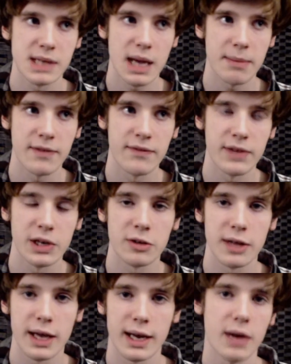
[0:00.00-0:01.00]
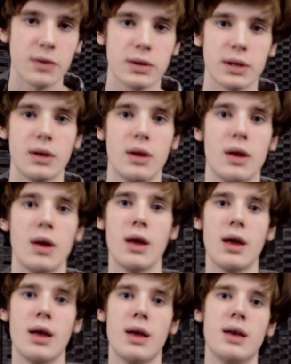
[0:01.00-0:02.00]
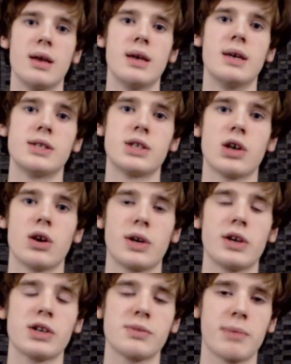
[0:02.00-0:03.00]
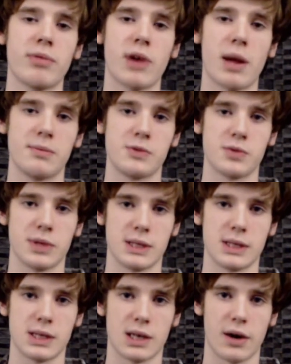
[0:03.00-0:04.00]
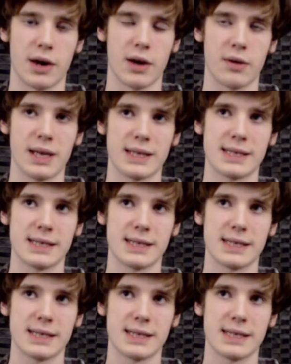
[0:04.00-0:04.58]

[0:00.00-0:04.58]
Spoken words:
to figure that out. So here's my problems with the scenario. It's